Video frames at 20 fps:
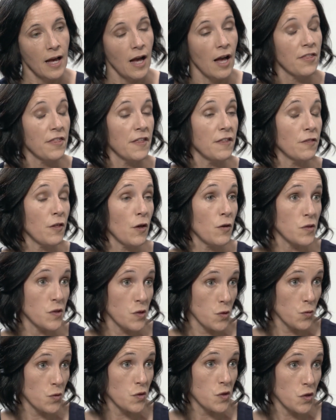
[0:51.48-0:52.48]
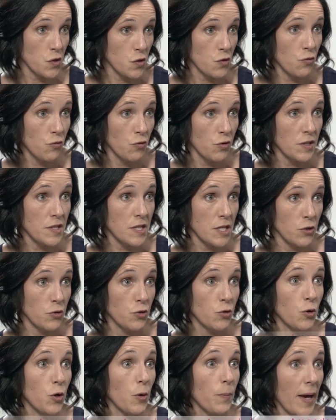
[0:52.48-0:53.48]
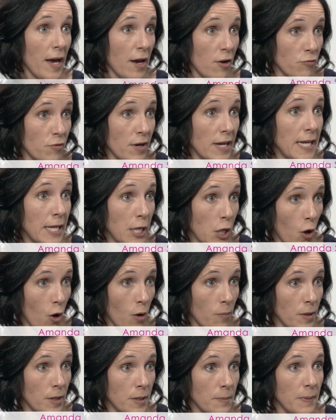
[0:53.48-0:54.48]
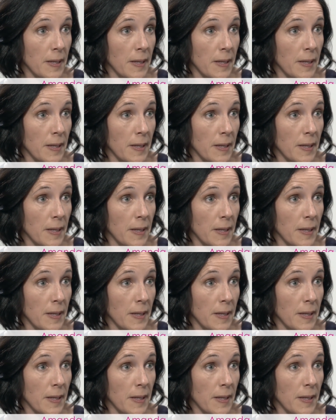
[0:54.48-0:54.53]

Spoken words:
I think those sorts of stories that you talk about are really common.